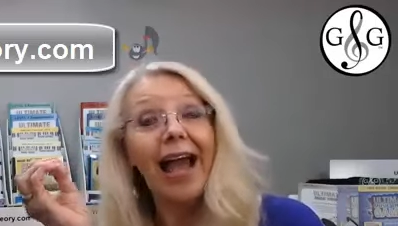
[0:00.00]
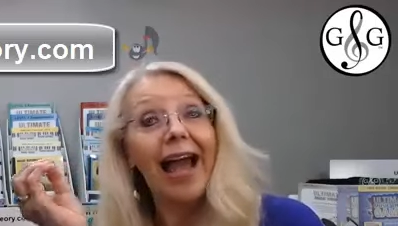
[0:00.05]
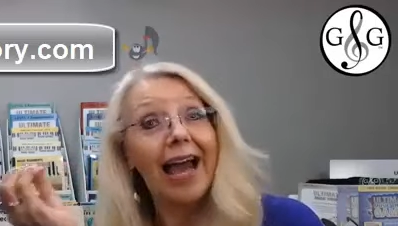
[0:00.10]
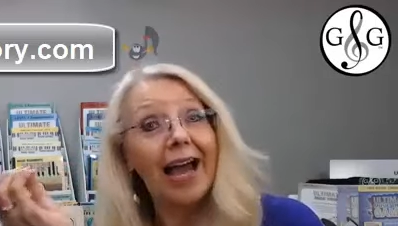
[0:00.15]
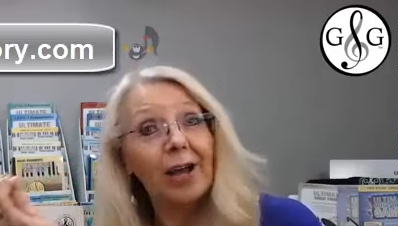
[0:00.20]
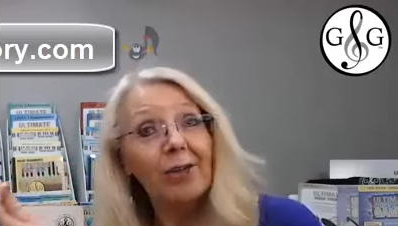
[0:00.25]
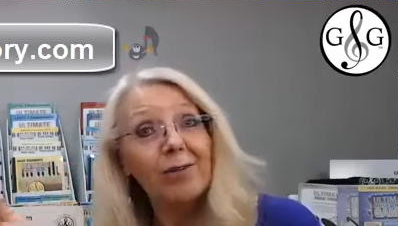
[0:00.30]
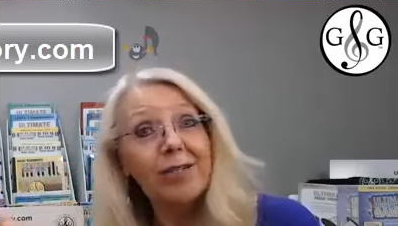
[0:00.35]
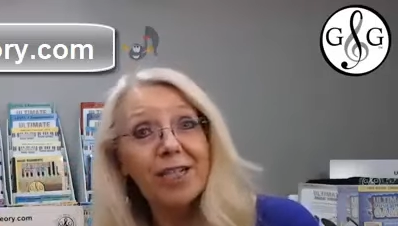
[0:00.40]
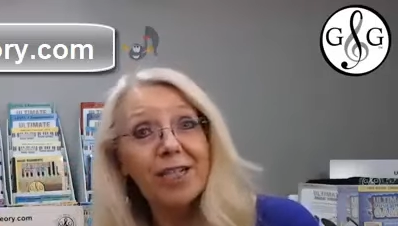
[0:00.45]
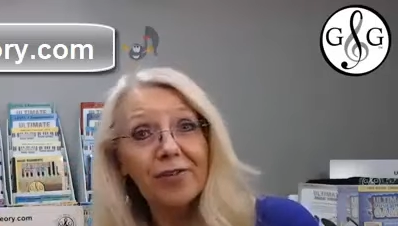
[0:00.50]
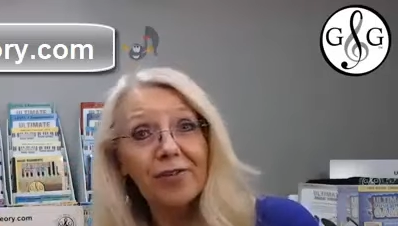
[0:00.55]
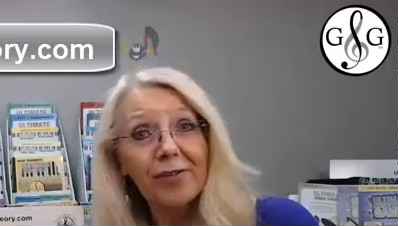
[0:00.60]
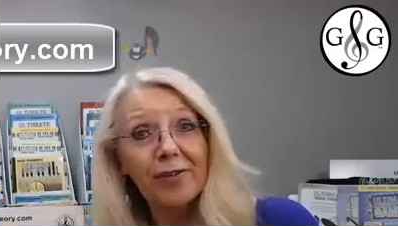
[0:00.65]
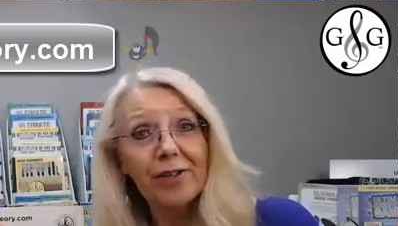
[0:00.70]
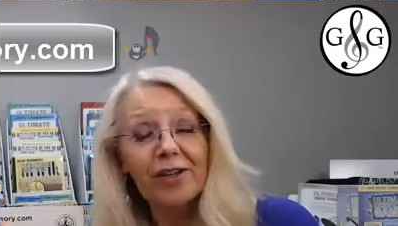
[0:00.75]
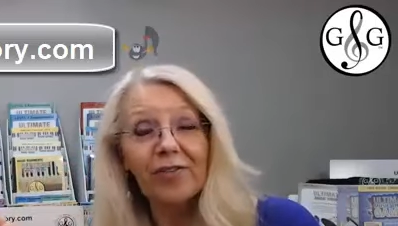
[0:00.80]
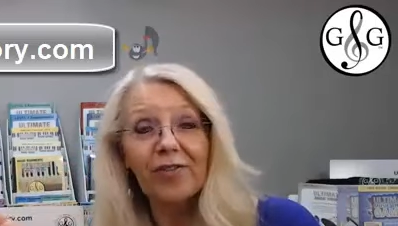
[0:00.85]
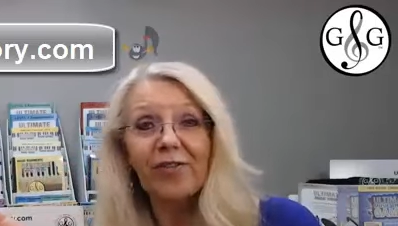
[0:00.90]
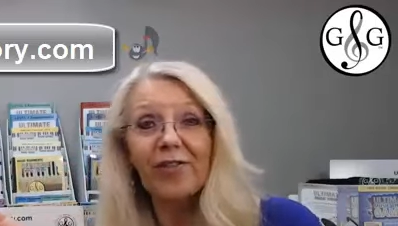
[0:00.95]
how
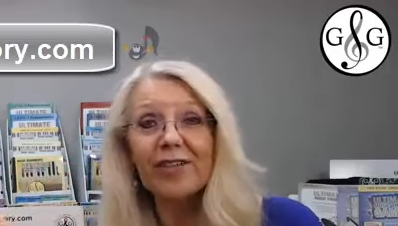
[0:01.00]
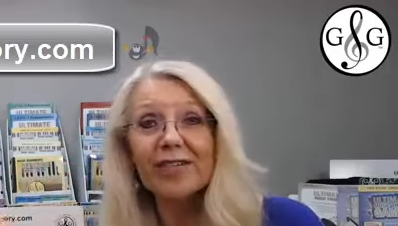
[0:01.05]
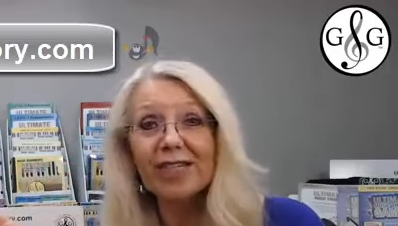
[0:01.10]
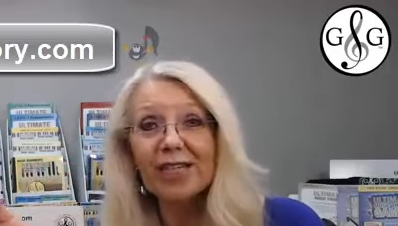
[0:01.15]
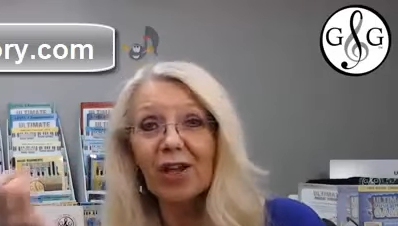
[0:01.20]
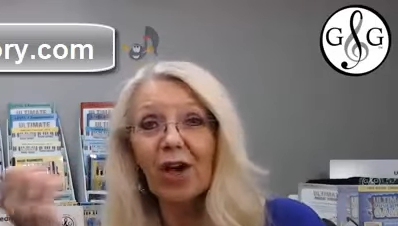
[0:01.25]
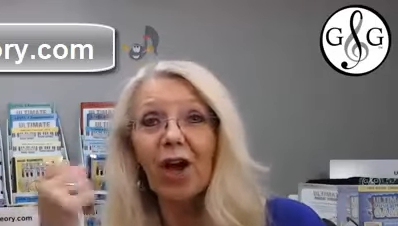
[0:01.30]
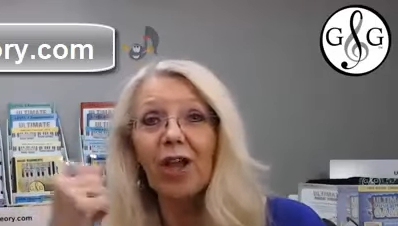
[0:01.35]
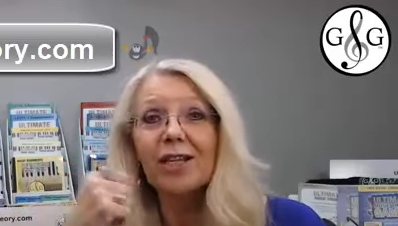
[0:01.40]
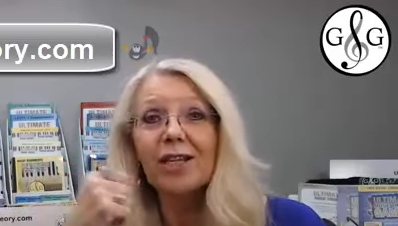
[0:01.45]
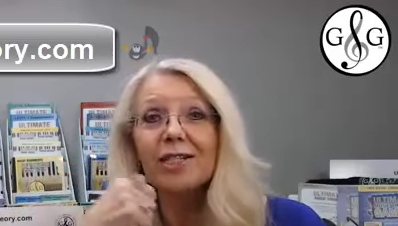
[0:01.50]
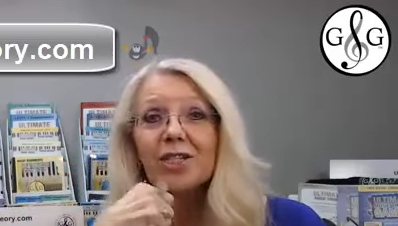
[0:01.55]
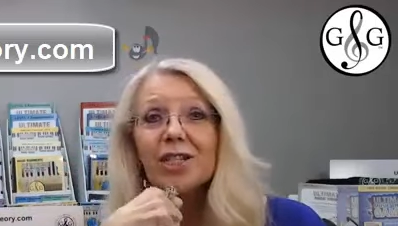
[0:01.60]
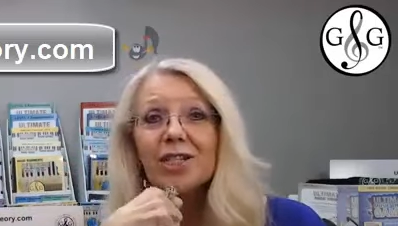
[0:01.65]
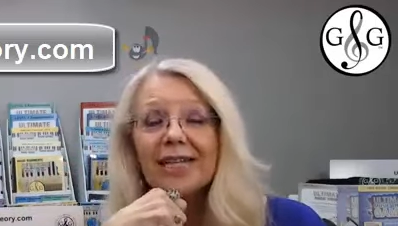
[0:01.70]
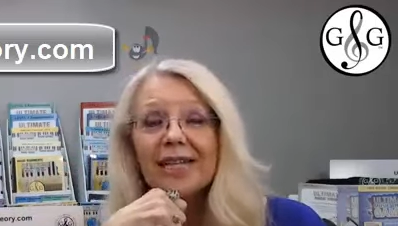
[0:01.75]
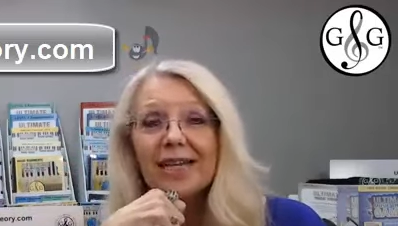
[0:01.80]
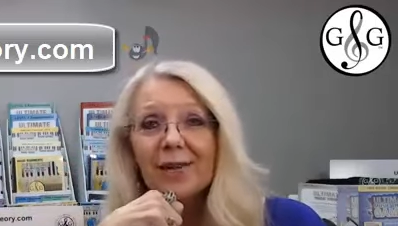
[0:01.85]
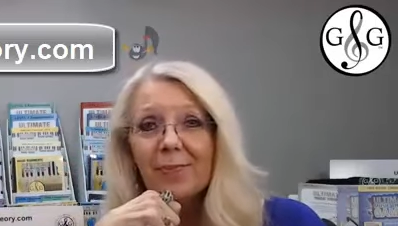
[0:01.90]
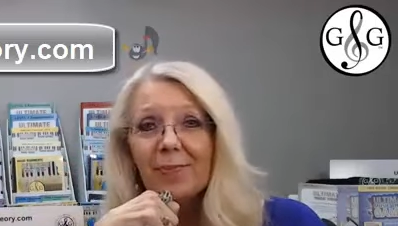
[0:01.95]
different
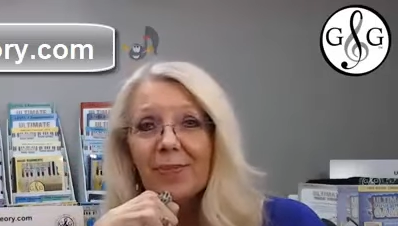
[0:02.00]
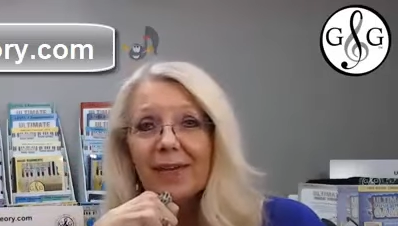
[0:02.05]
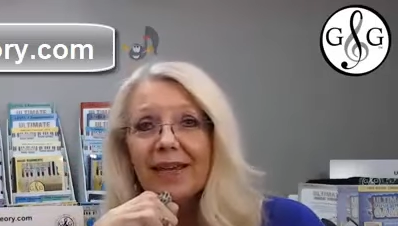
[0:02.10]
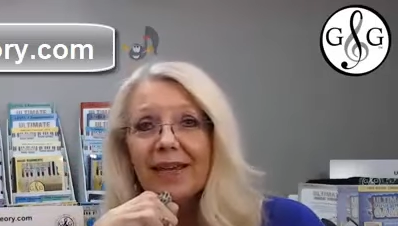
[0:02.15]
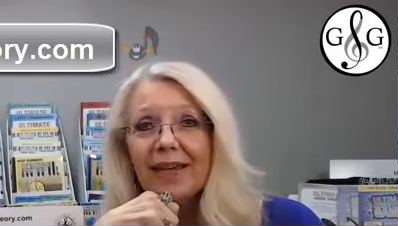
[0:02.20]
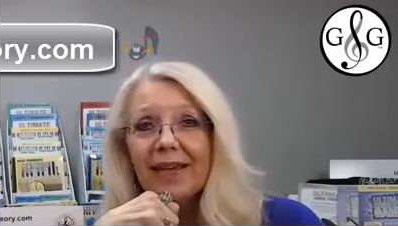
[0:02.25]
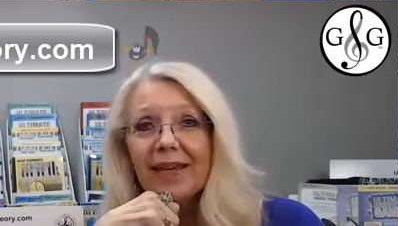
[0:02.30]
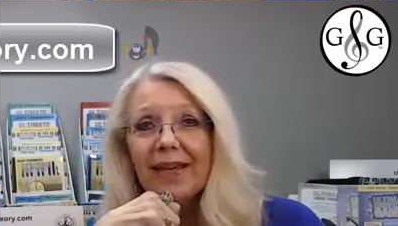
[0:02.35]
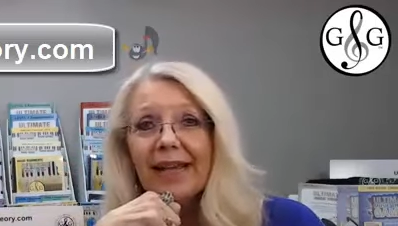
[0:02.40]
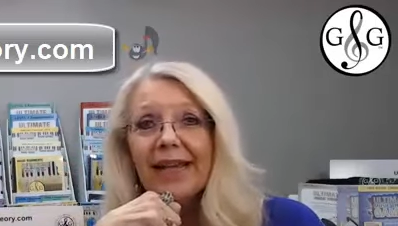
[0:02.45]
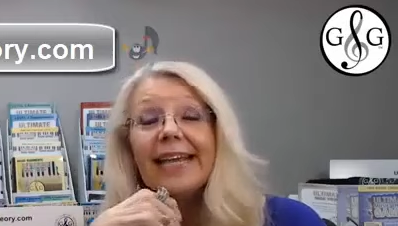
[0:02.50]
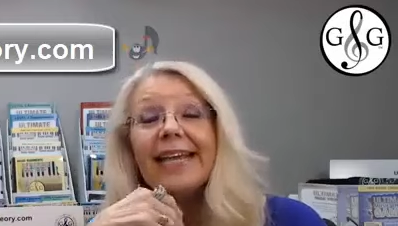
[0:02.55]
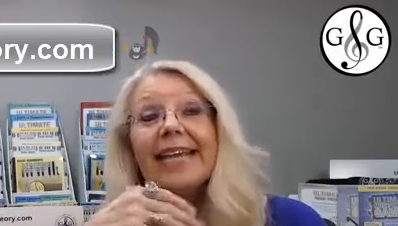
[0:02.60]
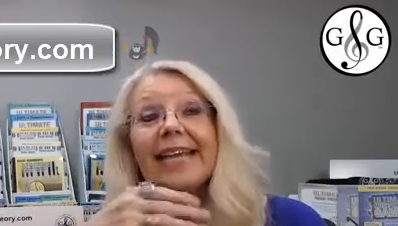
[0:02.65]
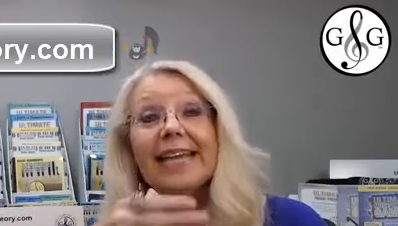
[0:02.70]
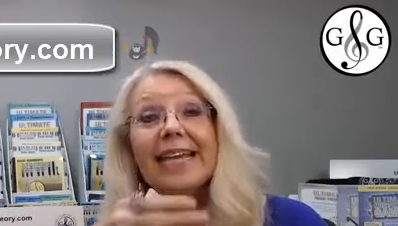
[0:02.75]
physiology can be